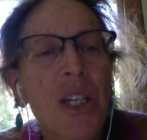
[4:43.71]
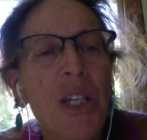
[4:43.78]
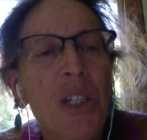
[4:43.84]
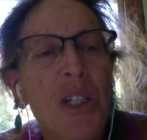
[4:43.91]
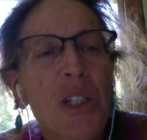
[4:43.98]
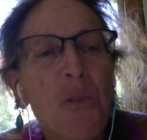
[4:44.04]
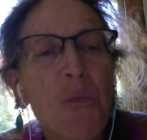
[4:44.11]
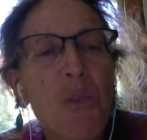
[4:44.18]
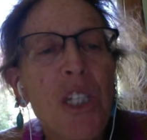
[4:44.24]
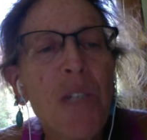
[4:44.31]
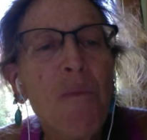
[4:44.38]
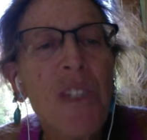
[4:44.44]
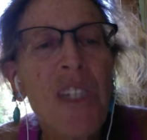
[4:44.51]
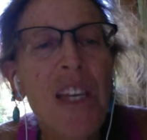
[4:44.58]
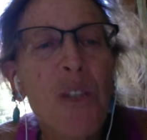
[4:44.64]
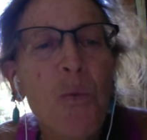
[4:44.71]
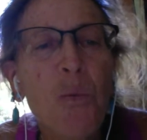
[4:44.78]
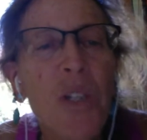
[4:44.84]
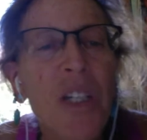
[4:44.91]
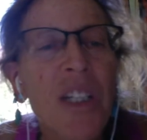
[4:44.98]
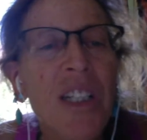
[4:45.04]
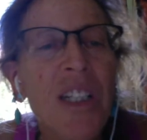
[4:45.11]
The dream is as
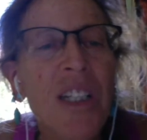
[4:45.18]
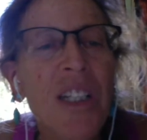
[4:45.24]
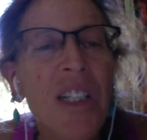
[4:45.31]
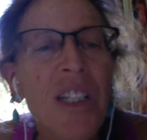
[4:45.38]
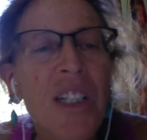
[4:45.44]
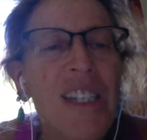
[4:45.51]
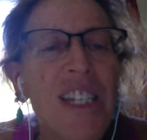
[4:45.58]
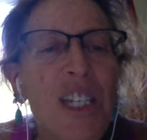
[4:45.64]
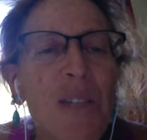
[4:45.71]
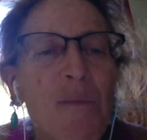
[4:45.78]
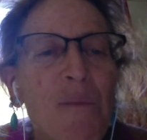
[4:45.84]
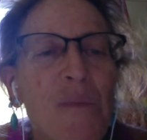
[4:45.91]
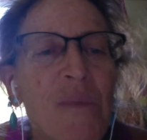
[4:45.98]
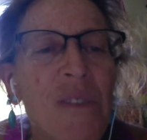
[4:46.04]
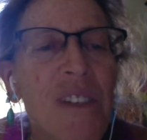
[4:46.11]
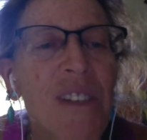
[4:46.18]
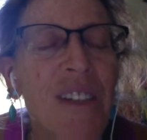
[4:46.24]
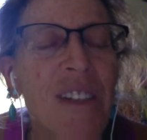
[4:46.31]
real as it seems.